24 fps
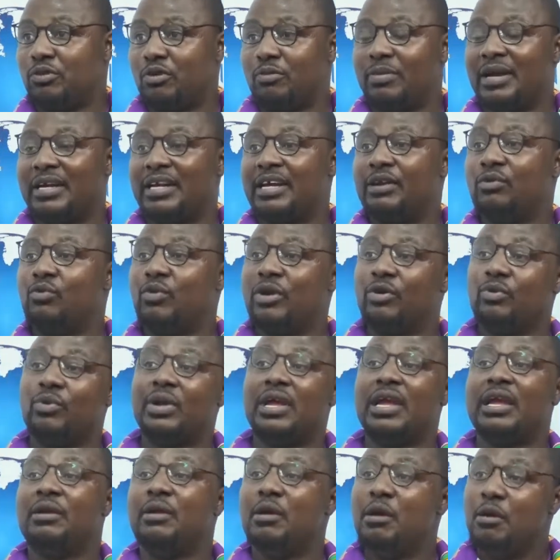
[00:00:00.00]
But then when
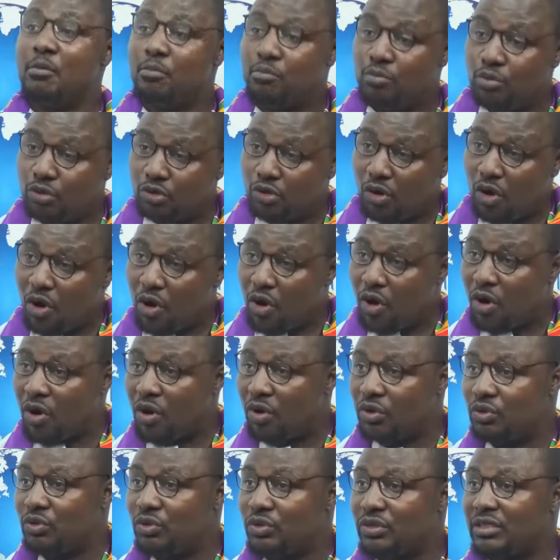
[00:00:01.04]
we put all
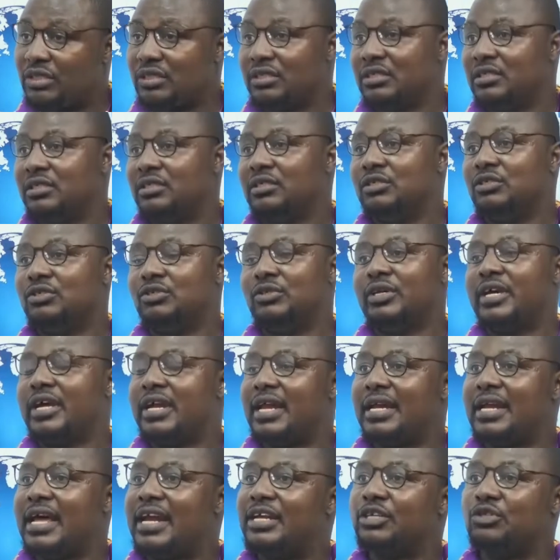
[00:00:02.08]
those together,
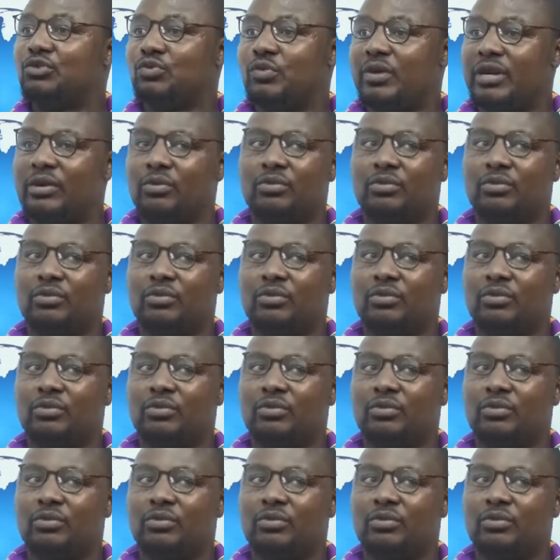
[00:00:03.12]
that is when.